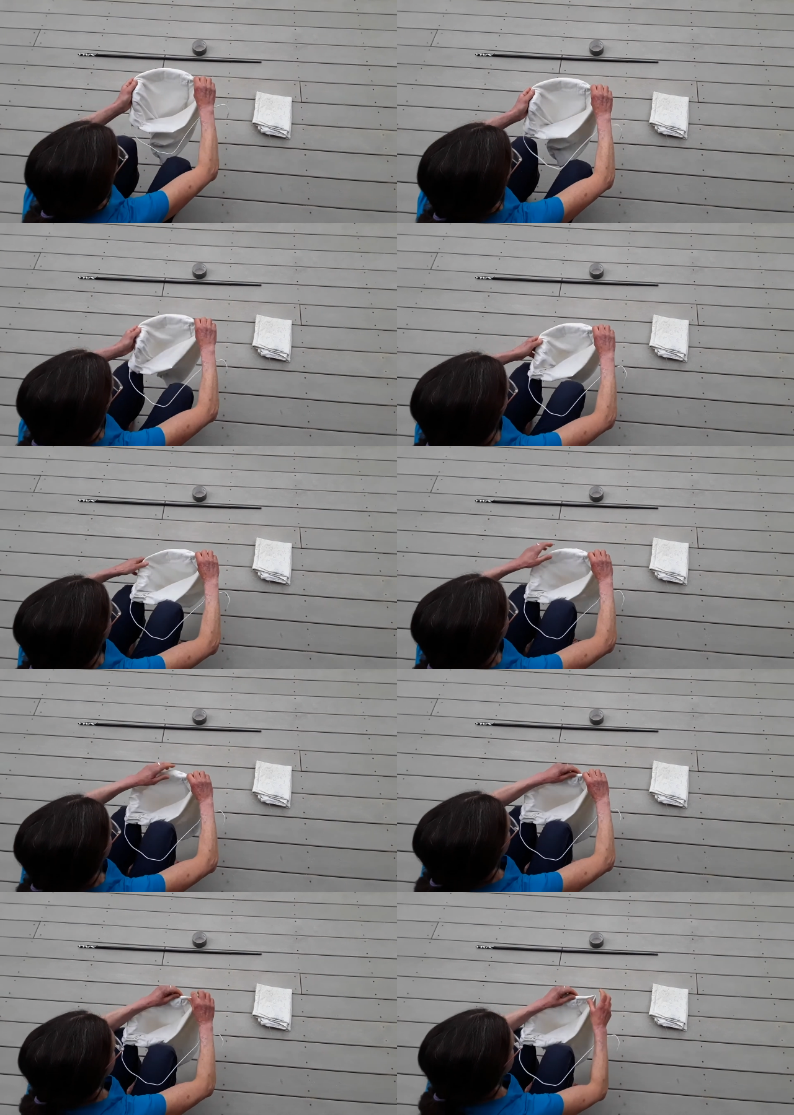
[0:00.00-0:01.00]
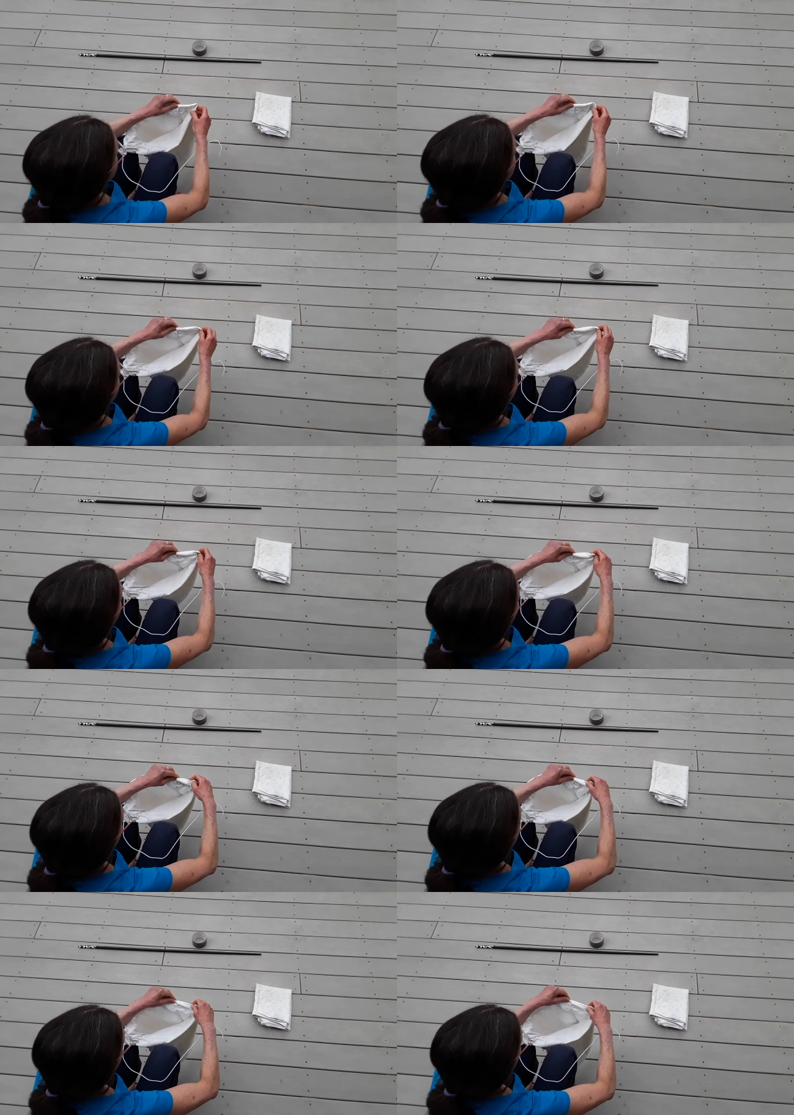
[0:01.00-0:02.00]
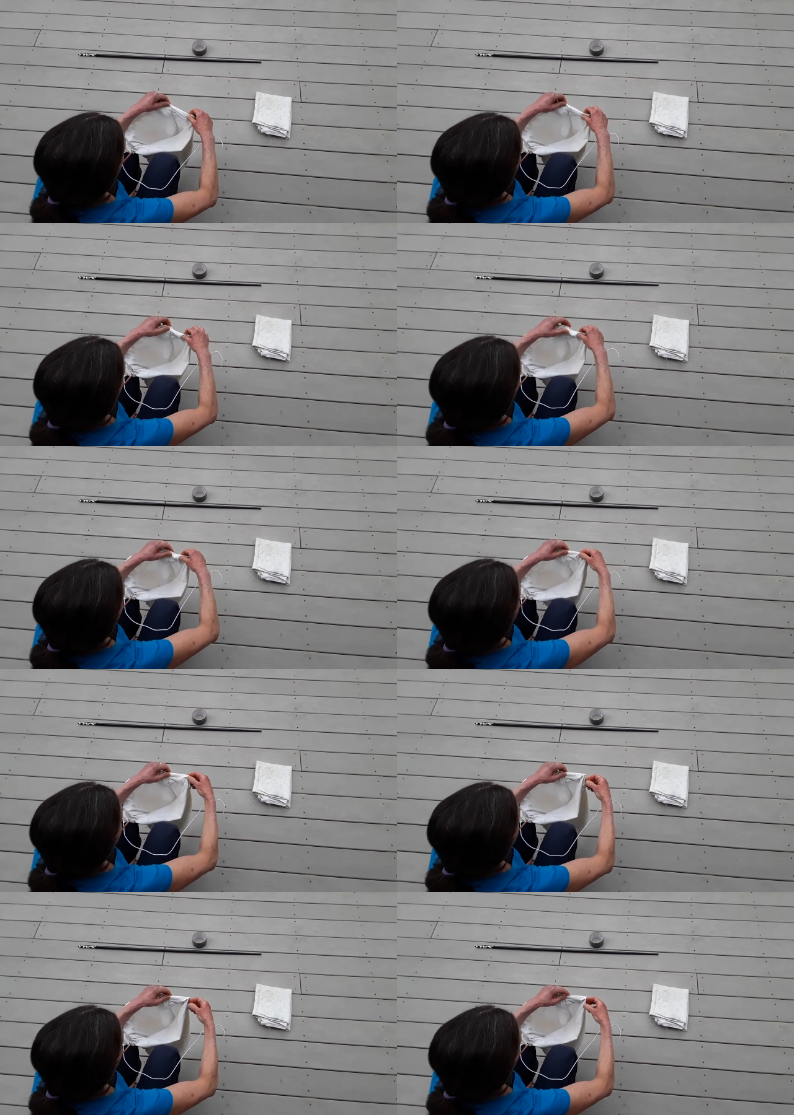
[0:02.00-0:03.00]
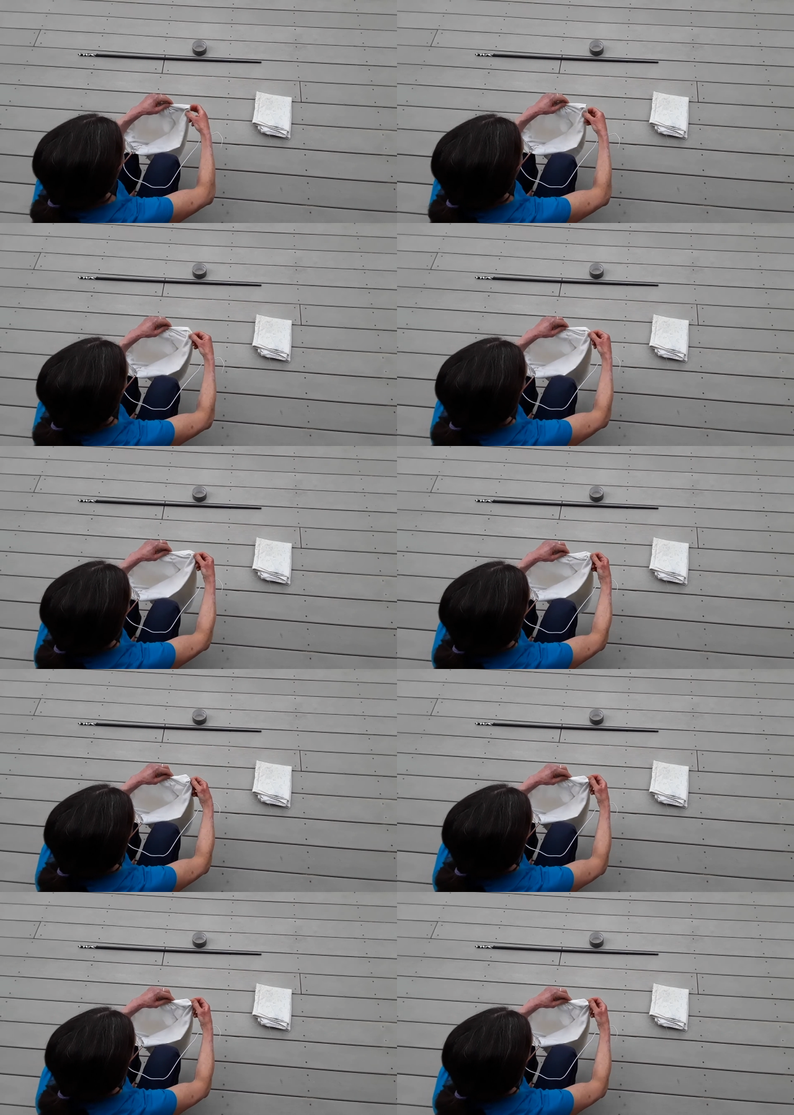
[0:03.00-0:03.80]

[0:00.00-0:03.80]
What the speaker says: (no speaker visible)